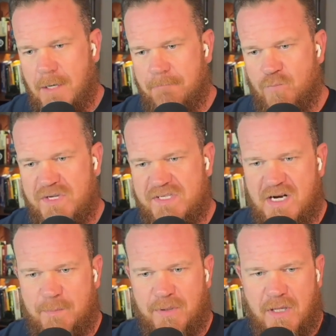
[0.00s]
We set
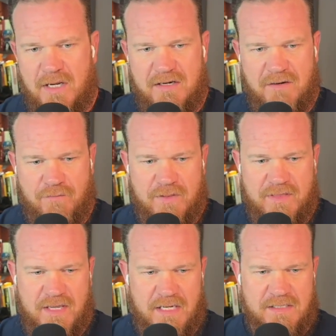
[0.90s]
up a lot of different
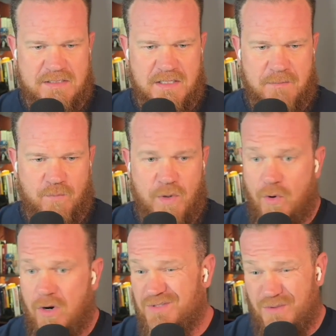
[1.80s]
things. We
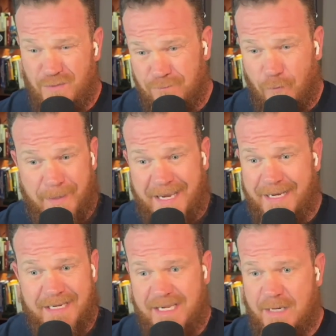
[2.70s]
were also doing full
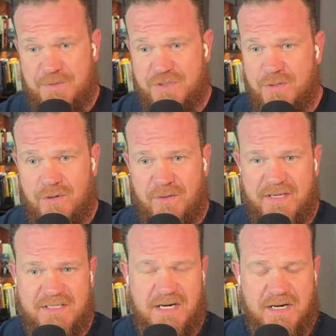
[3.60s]
packet capture on the
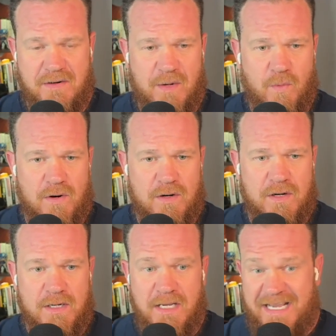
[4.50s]
entire network.
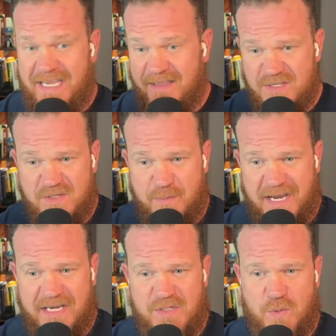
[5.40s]
And again, this is
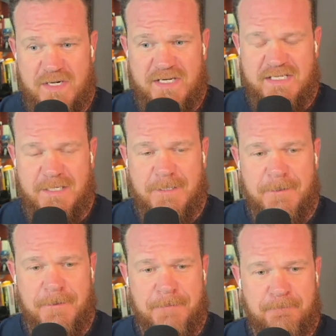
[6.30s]
back in 2010.
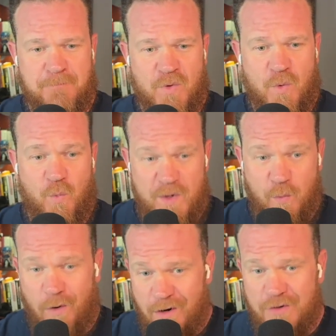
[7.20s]
We
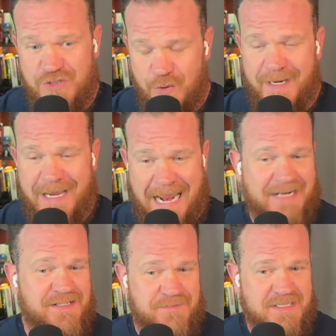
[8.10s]
were doing
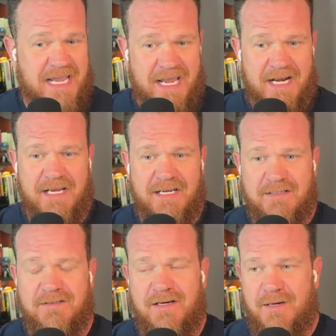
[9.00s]
active scanning.
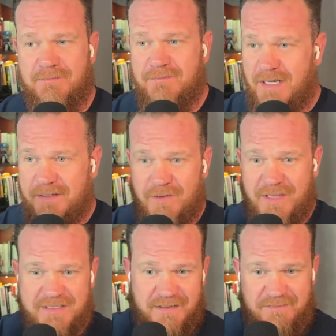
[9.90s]
I know
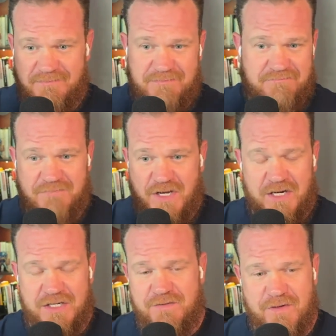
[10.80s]
that's a
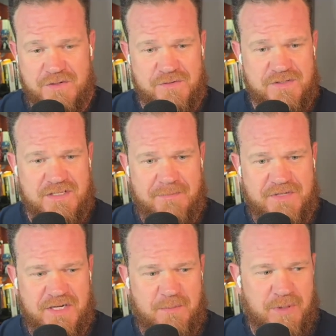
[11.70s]
controversial
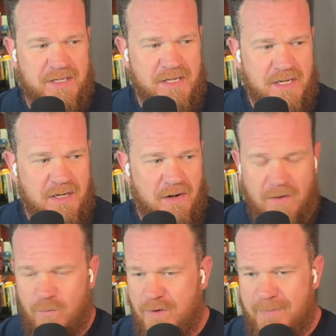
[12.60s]
subject, but
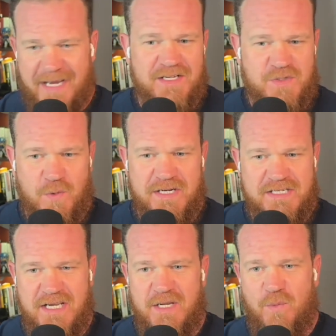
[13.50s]
all the way back in
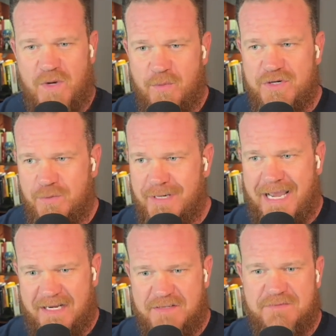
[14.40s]
2010, we were doing
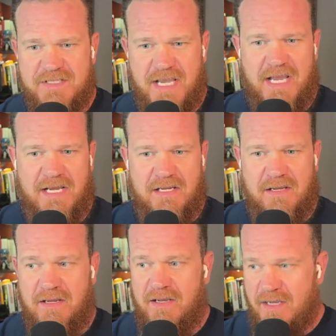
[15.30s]
active scanning
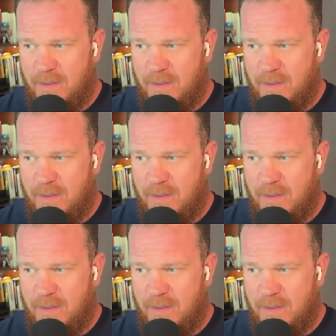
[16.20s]
in a